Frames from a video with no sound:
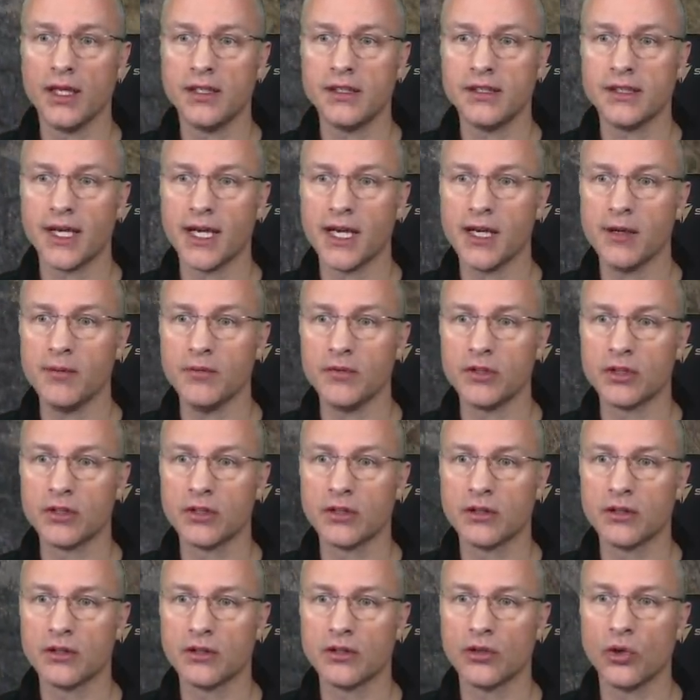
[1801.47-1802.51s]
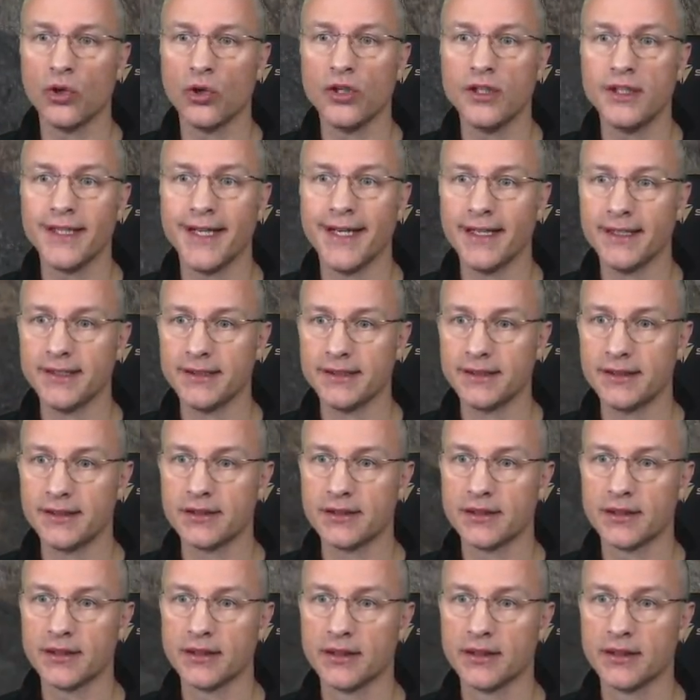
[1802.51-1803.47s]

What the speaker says: timed contests.